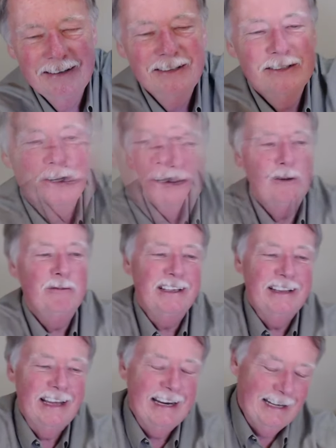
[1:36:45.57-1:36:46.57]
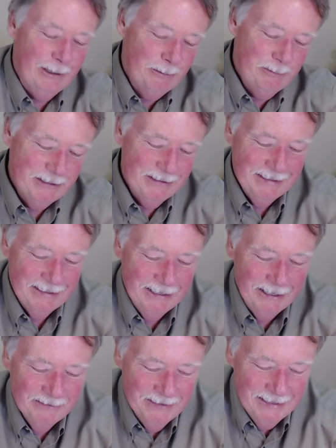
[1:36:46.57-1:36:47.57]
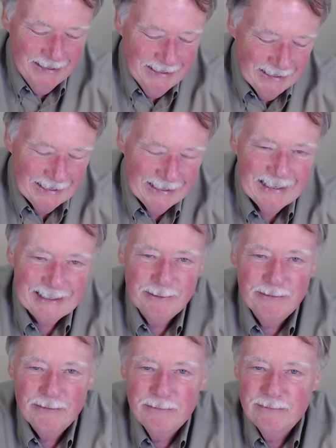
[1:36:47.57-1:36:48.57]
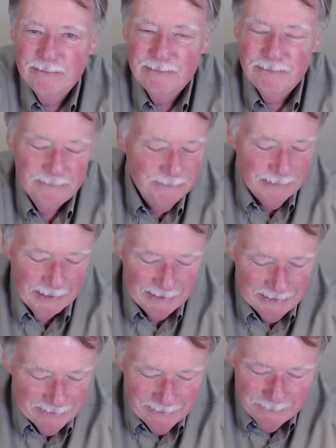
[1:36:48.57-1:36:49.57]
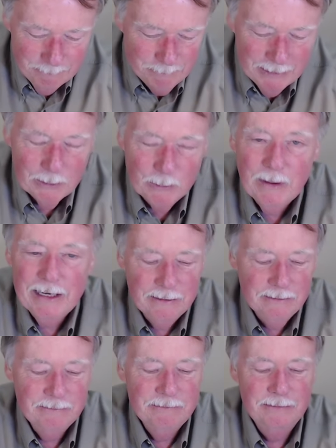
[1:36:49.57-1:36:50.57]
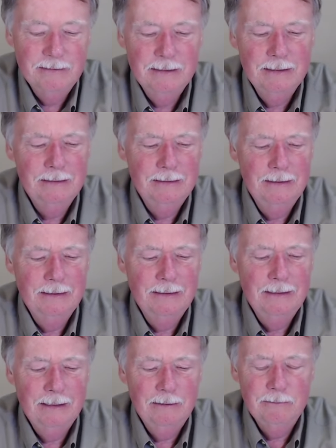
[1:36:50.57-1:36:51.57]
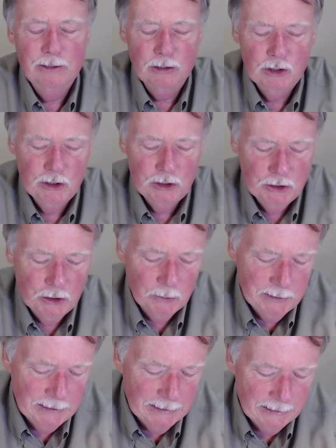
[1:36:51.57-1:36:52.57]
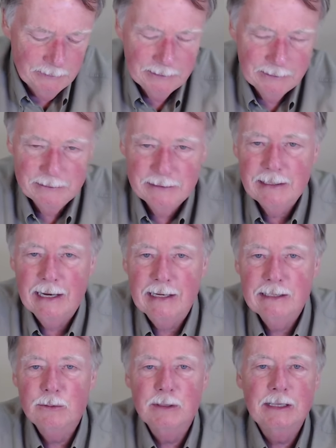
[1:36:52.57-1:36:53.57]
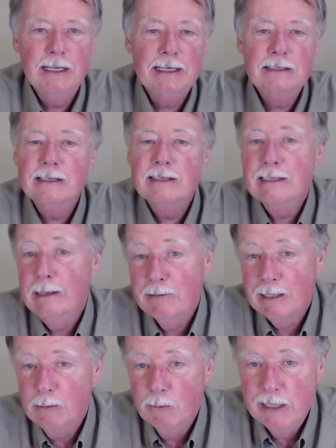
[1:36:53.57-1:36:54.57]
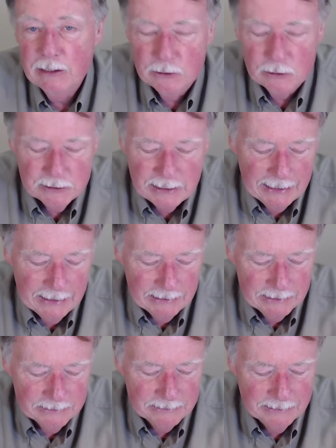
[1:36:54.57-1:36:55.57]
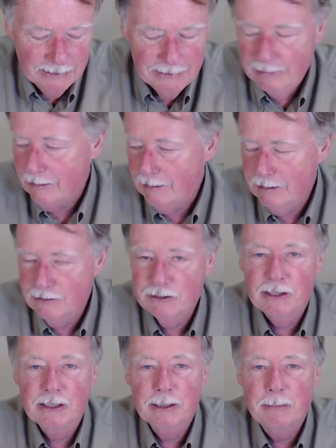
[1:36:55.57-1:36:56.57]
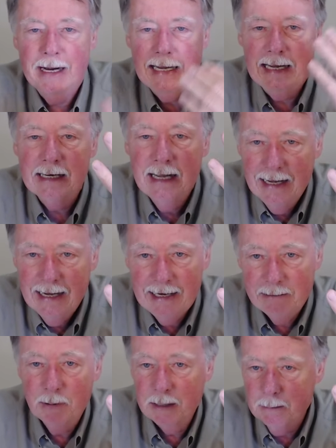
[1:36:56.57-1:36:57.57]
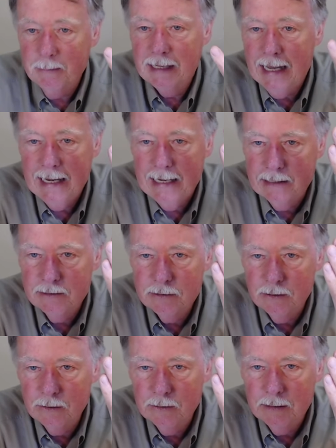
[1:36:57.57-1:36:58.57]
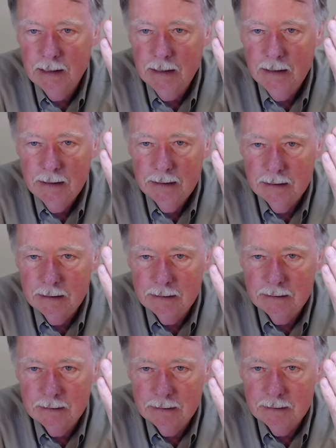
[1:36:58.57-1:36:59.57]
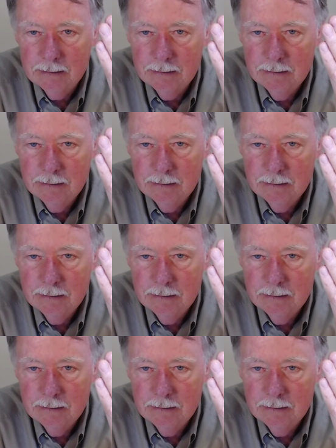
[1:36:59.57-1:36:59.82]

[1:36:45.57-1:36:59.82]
So hopefully that helps. You know, I'd like to find a better way of of just showing how the size relates to something we understand. That's not necessarily my hand. I have pretty big hands, so it uh,